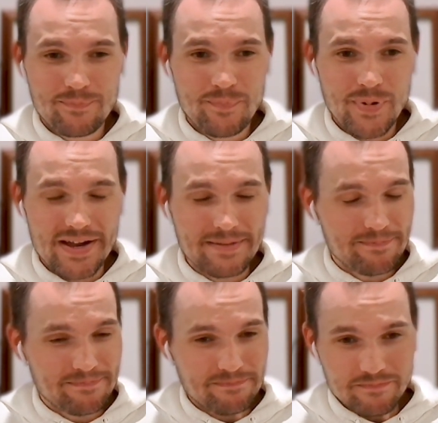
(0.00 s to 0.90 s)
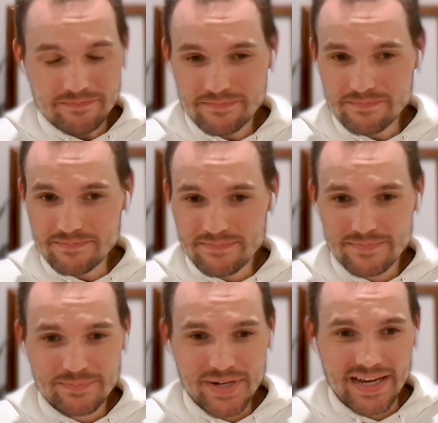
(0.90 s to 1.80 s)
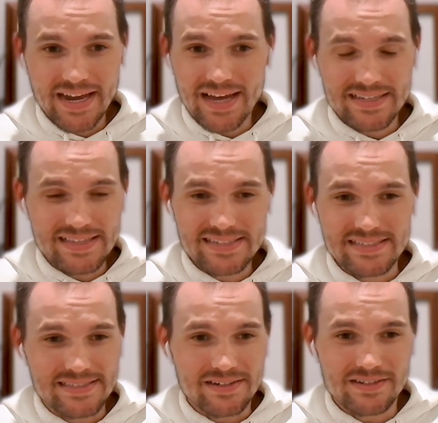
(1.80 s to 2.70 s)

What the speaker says: But by golly, this is